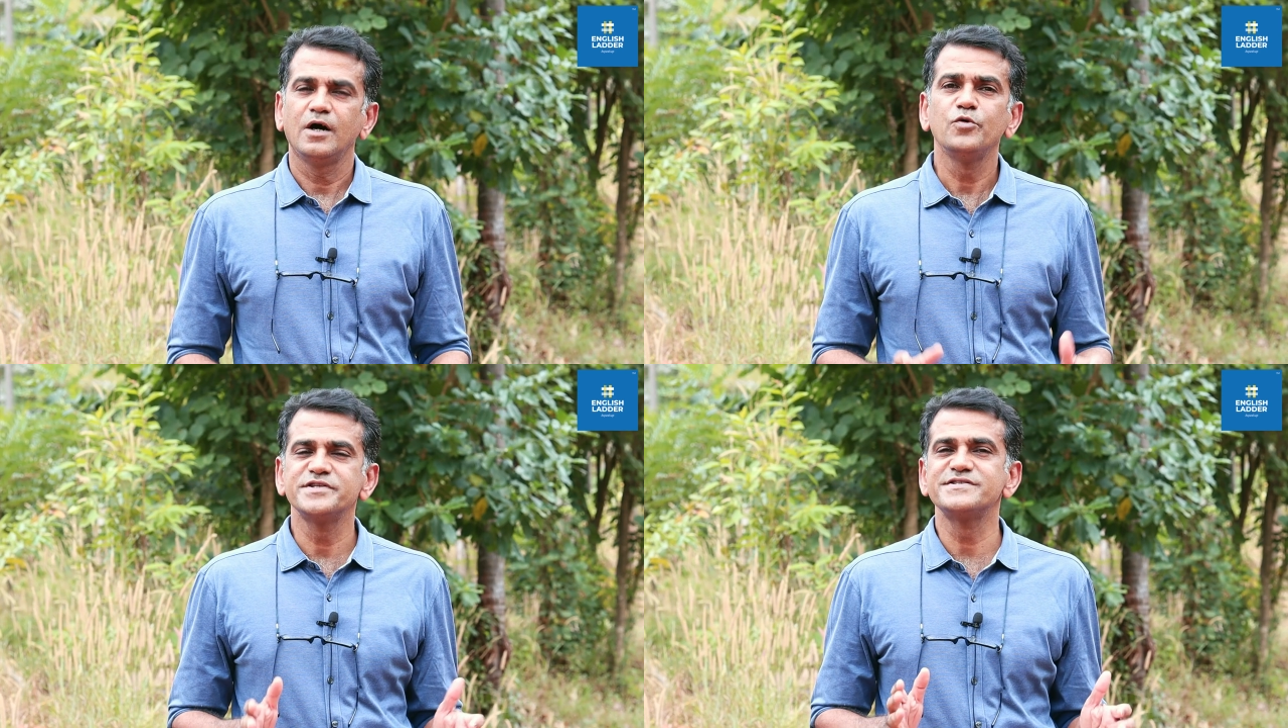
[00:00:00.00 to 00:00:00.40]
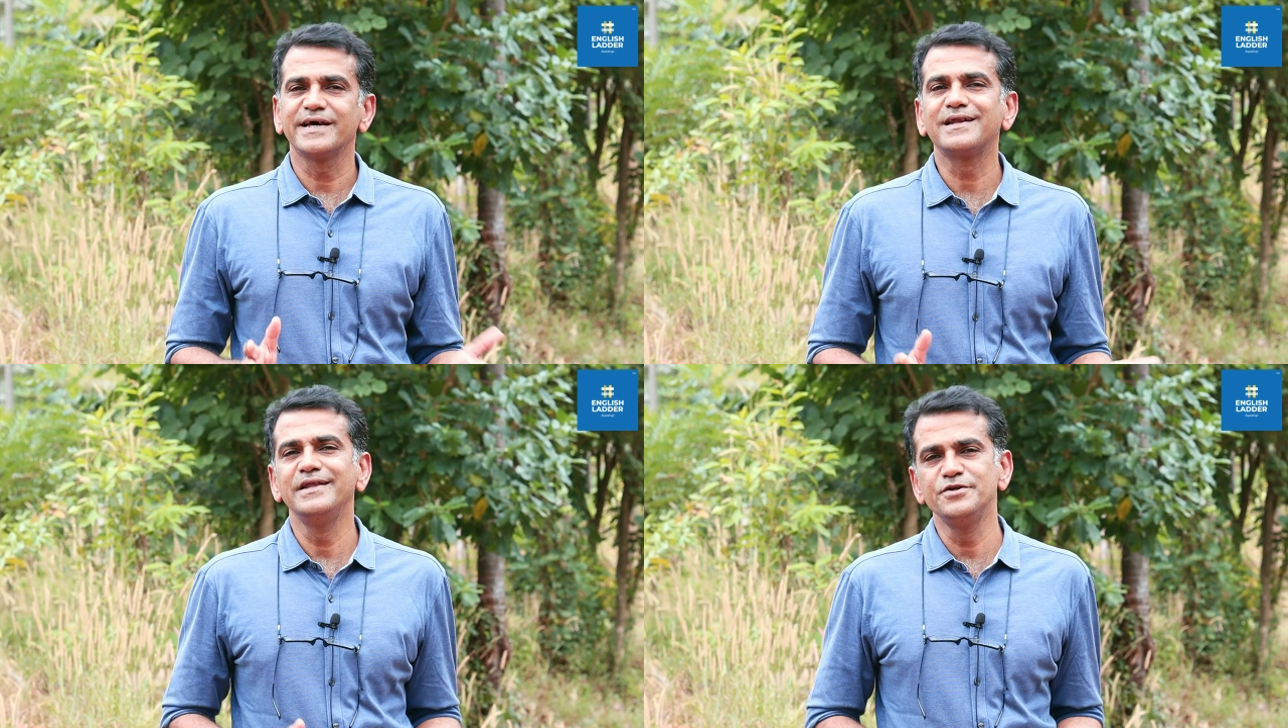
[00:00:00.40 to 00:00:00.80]
how
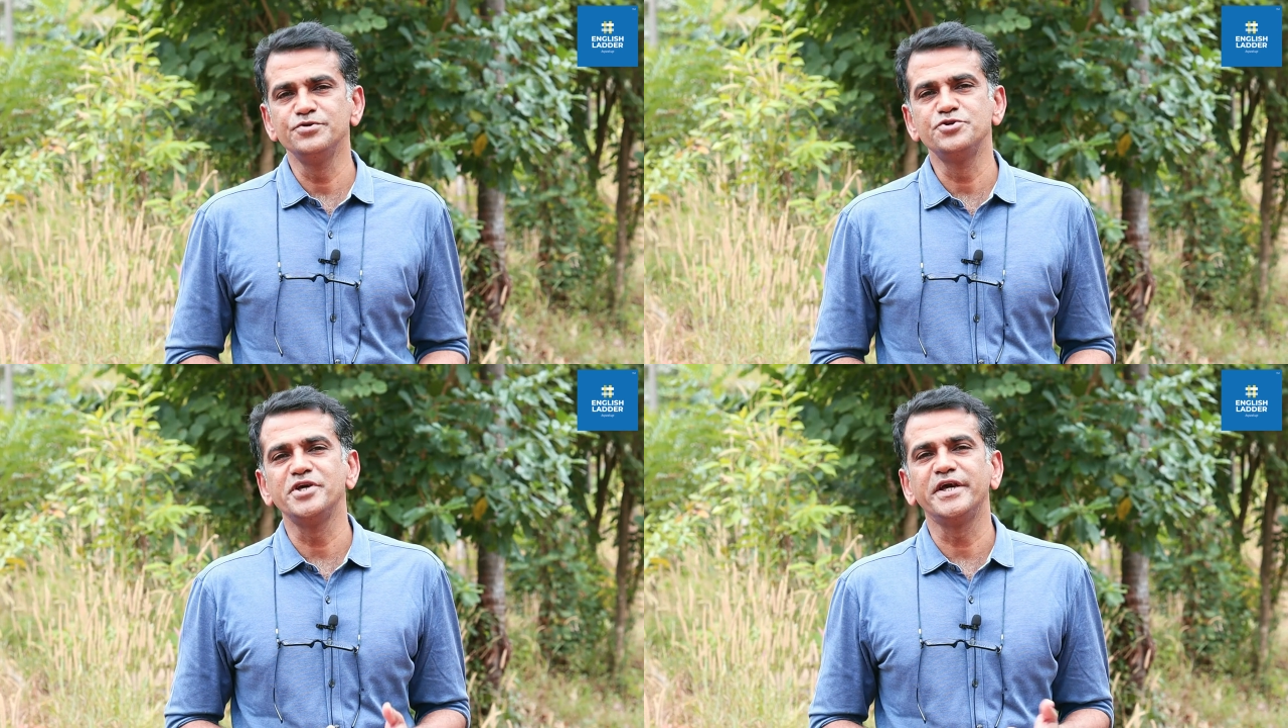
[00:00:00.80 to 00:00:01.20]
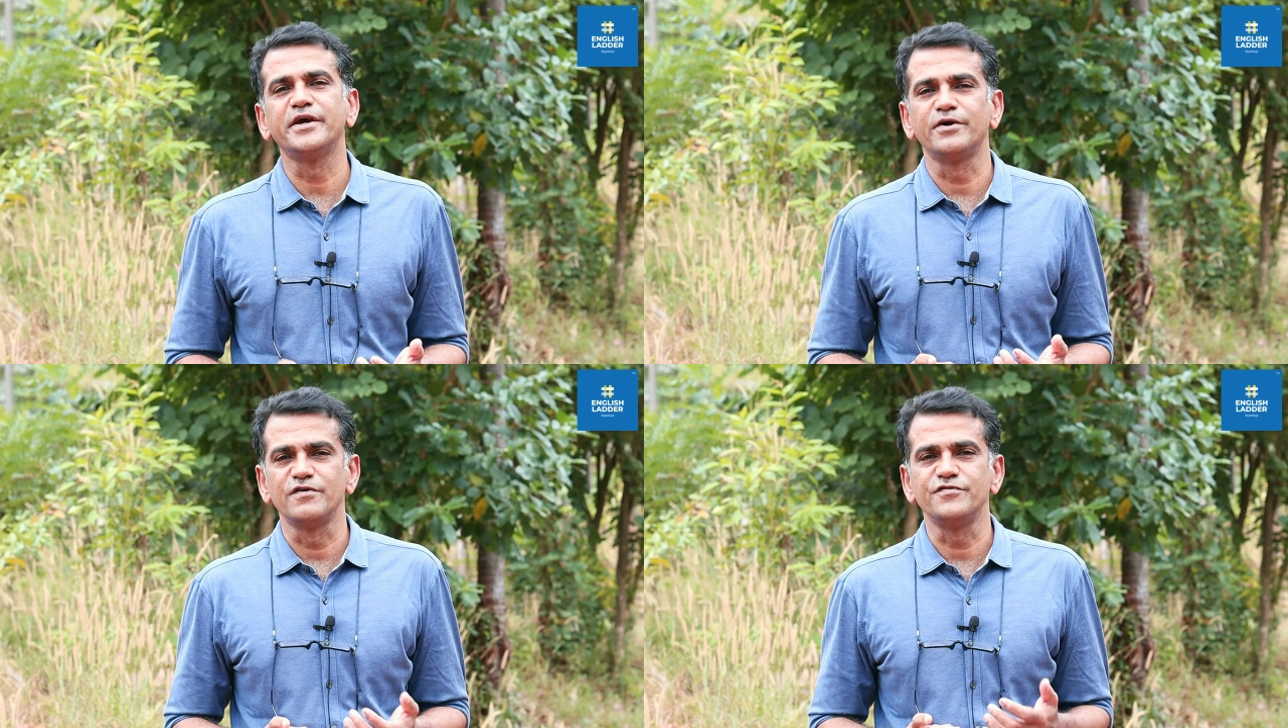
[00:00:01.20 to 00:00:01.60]
exactly do you take
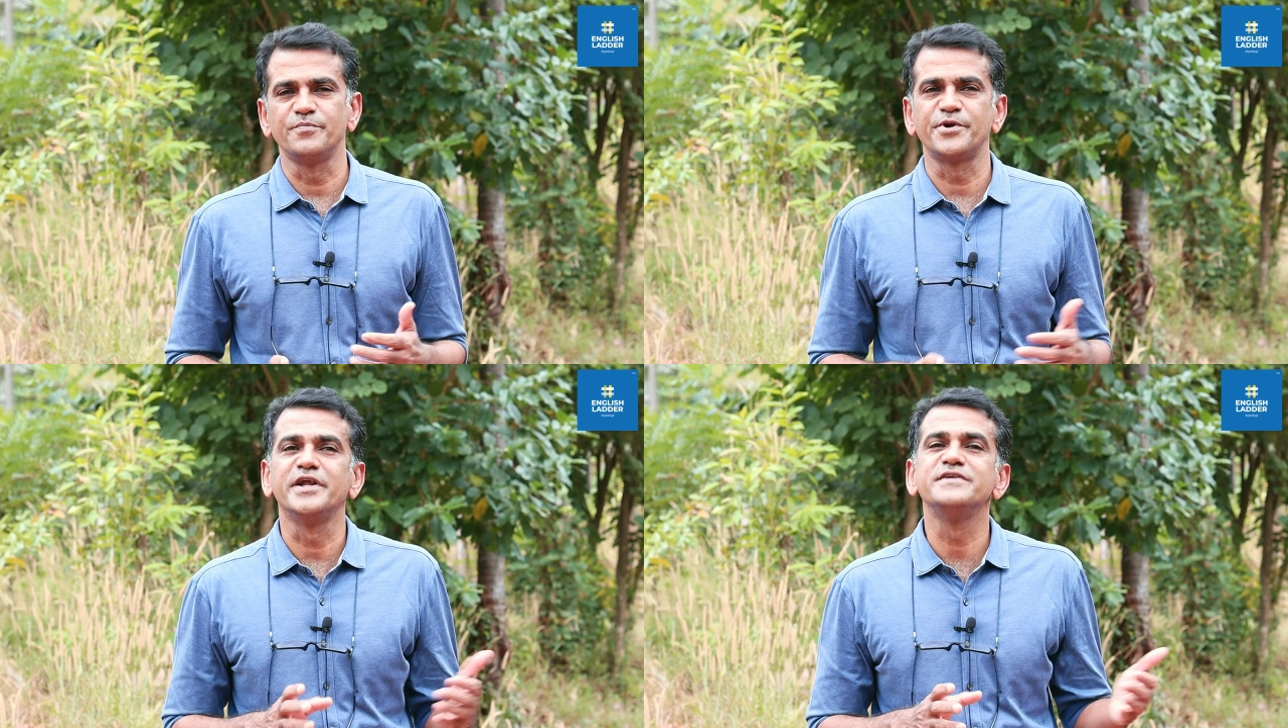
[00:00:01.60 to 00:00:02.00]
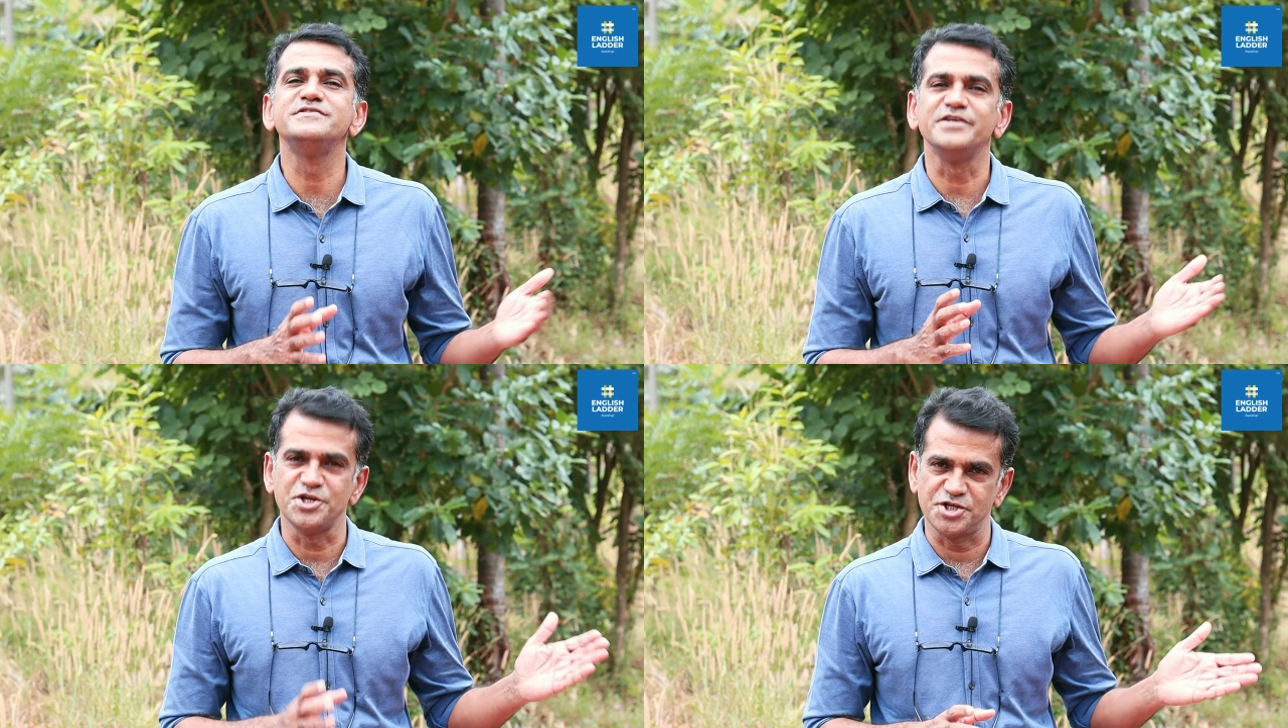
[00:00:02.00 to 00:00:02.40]
care of your
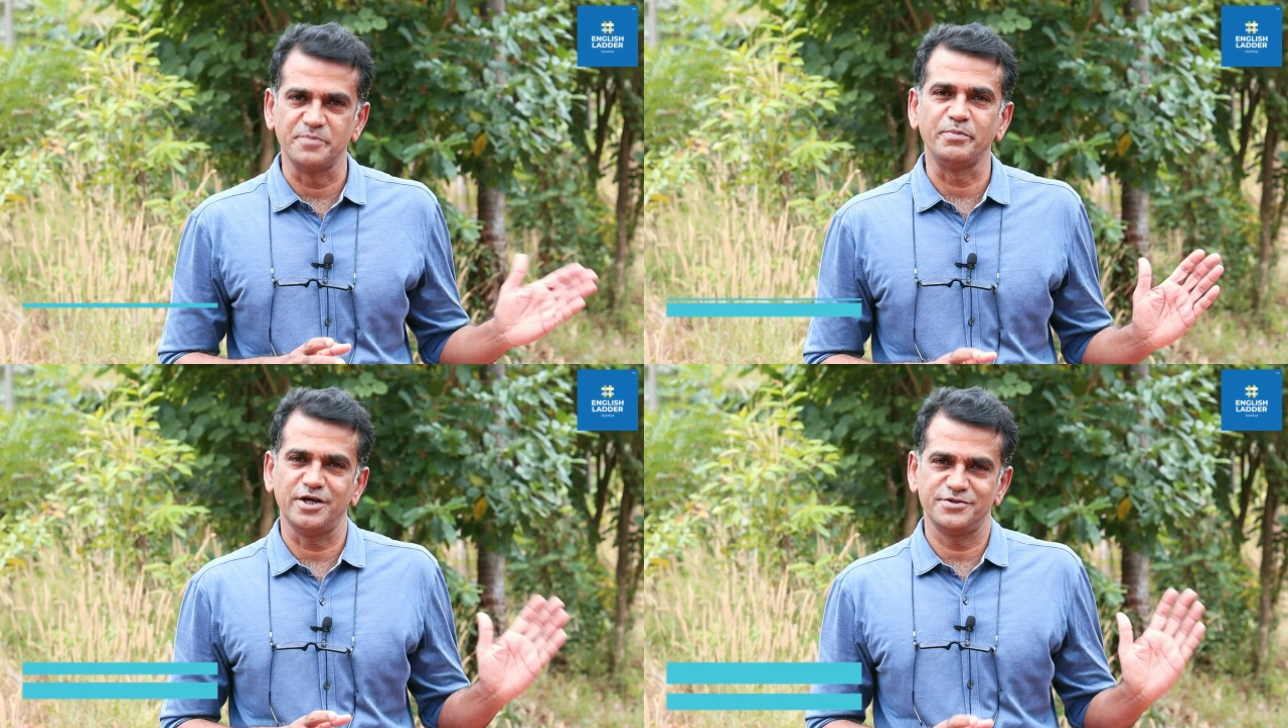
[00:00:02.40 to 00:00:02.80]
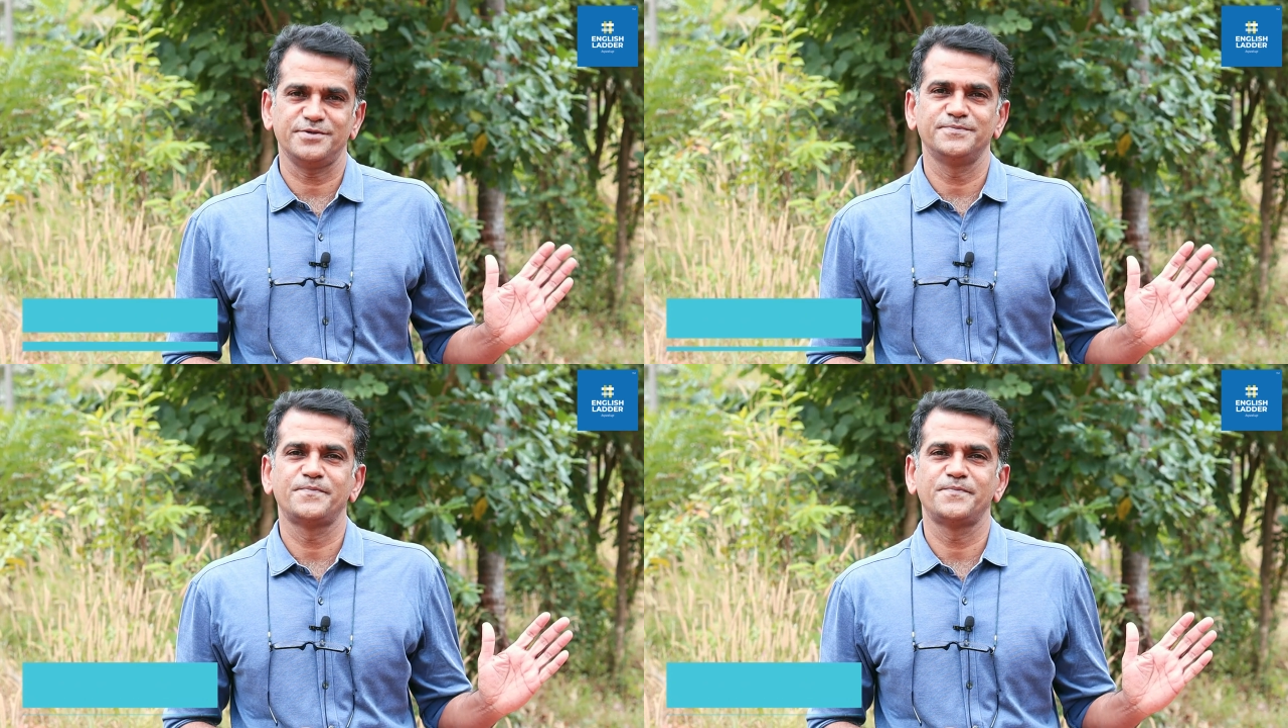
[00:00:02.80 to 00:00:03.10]
pronunciation part?